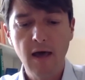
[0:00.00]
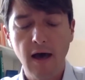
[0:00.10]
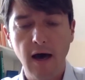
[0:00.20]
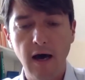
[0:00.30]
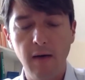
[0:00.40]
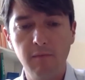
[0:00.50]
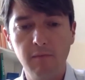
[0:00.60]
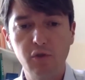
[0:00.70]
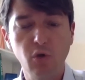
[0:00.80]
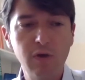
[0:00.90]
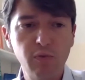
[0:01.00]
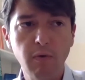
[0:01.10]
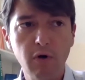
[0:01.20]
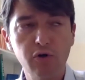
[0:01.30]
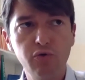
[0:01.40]
Um, so what we
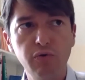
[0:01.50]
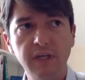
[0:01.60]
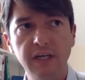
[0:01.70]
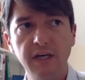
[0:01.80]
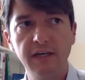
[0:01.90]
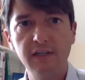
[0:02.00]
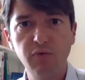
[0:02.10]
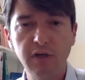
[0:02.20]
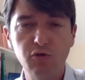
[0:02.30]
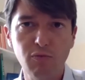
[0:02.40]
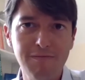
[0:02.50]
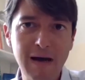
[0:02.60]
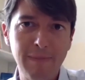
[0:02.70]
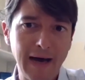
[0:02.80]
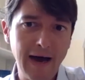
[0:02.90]
want to do here is really to
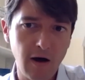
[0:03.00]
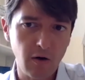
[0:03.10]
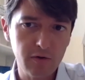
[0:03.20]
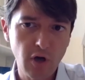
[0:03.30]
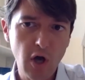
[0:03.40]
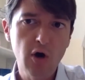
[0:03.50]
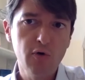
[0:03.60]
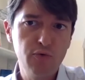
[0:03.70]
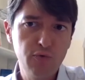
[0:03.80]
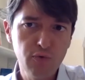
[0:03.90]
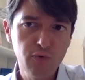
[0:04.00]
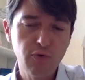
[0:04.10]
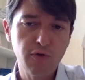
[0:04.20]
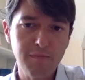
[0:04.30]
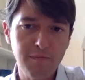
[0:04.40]
map out who
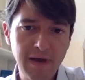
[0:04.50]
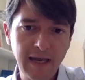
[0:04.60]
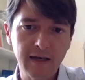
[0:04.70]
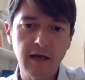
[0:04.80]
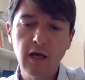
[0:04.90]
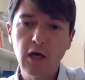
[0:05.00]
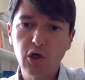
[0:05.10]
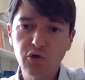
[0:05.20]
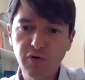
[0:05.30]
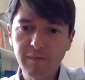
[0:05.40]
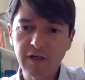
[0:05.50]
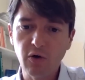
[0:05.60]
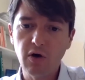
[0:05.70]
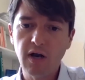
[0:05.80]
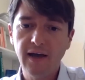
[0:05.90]
the main
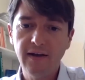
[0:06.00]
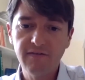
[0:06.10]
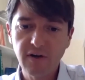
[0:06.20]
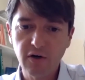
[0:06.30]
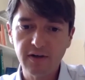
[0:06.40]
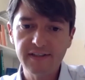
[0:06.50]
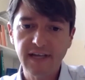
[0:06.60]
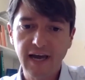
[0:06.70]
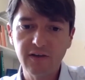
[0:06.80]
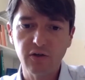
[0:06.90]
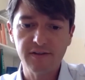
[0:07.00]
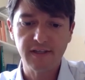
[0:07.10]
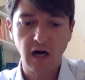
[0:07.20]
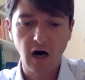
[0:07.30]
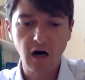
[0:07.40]
criminal and terrorist actors
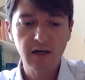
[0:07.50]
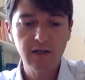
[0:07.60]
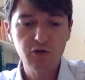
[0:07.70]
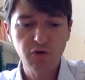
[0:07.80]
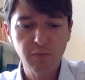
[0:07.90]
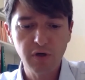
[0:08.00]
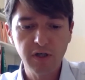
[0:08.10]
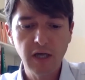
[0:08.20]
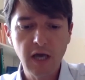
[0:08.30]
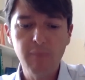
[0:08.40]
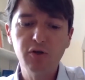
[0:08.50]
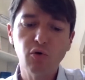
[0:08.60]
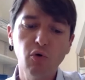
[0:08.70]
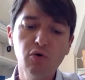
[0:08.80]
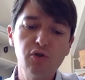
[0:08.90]
are in Tripoli, but
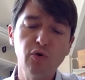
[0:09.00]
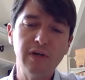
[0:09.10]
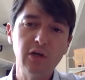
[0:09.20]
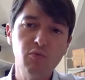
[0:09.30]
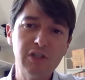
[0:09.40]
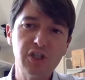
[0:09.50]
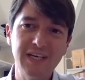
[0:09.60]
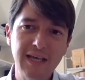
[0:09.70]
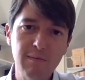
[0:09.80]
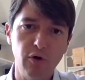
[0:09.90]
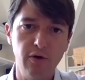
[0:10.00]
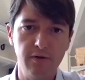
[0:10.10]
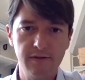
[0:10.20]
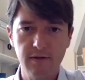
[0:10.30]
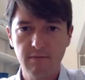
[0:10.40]
also in which
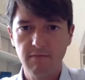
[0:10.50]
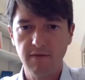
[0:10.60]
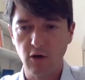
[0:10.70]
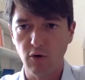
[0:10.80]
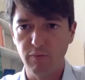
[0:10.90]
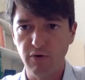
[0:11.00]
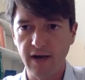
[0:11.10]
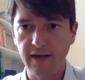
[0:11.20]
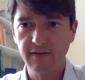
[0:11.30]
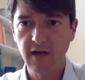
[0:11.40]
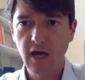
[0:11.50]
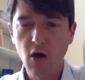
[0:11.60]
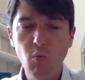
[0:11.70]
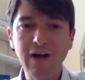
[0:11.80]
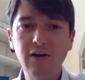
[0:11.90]
neighborhoods they operate,
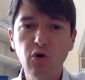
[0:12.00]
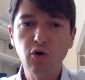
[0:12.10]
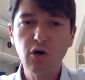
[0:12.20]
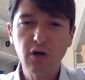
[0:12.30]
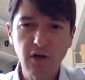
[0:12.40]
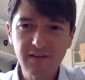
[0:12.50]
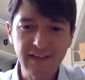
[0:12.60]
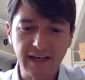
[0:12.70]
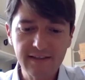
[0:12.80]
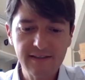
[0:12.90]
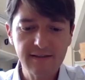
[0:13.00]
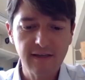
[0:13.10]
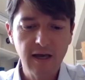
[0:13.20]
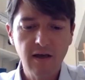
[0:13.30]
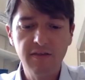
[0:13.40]
what local contexts
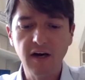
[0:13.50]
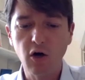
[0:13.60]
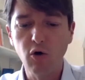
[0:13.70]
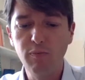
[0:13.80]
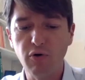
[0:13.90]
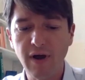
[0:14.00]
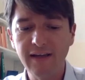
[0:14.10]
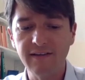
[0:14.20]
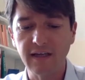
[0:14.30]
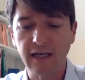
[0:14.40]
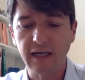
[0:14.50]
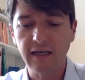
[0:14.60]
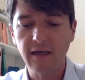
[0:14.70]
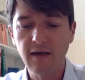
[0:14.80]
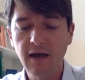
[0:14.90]
they are operating
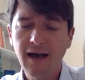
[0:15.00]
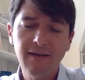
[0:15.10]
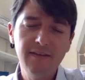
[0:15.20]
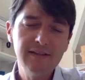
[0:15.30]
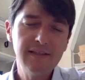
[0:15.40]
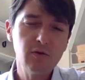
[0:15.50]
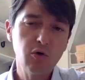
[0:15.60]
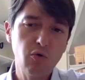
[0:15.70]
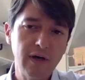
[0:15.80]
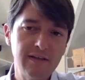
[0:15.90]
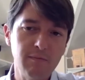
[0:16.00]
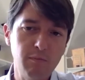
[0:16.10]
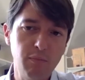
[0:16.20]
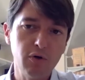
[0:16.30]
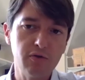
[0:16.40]
in. And this is all quite
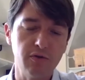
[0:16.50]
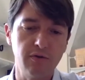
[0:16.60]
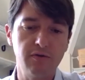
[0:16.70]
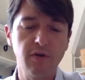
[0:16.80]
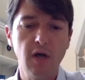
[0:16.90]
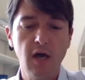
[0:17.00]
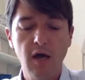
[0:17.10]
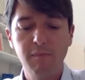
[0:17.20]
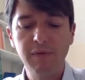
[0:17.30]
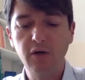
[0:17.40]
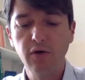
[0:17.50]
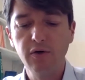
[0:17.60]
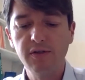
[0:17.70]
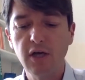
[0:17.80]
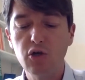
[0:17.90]
important
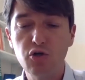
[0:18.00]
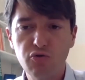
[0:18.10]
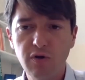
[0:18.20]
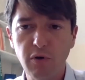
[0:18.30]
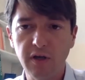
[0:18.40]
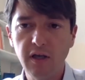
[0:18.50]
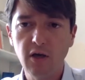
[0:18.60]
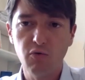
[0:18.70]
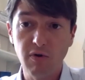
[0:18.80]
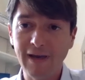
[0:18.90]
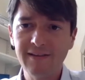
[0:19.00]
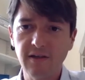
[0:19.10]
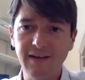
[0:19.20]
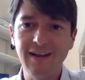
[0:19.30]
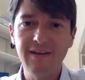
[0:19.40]
because Tripoli remains
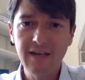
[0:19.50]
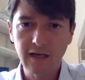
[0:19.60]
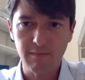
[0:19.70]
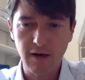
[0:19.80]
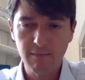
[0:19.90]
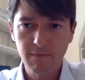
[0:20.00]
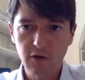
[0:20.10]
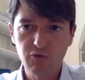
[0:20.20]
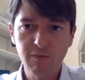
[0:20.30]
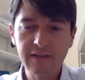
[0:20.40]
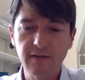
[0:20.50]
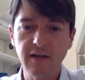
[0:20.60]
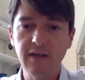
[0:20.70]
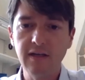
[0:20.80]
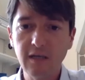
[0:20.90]
an enigma. It remains an
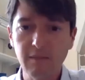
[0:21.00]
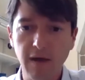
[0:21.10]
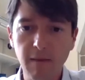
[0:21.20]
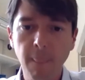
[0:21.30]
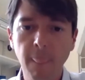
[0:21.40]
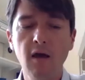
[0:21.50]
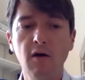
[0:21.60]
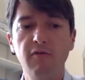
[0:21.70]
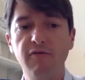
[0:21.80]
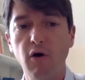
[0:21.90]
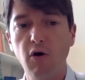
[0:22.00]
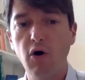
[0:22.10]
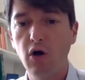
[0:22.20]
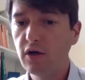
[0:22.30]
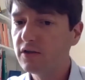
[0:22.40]
enigma for
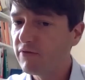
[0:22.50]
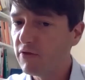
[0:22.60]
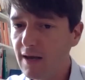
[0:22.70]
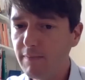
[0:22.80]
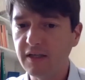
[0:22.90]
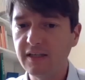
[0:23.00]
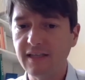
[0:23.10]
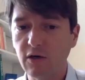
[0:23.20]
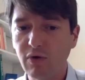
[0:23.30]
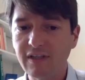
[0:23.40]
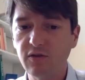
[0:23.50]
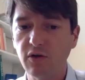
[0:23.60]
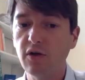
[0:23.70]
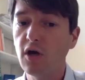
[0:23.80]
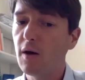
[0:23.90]
a lot of the Lebanese and
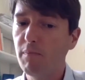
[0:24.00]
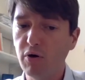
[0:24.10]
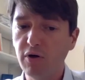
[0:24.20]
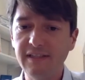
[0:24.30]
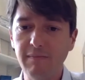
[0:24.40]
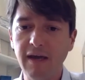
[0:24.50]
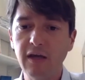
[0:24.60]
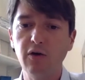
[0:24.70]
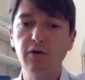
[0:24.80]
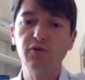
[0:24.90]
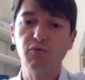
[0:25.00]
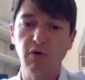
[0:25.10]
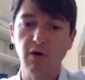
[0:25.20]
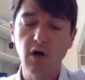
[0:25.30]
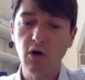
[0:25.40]
Western policymakers who
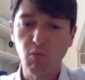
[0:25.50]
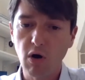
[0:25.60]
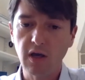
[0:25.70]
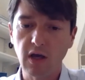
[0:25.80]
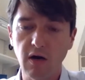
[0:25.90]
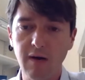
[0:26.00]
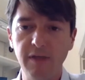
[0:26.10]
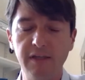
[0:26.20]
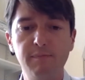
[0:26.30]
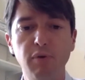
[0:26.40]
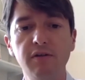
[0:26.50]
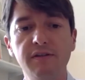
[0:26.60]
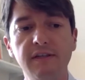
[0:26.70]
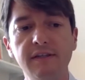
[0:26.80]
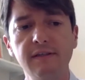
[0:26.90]
are working on Lebanese
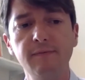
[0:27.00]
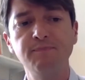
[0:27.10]
politics.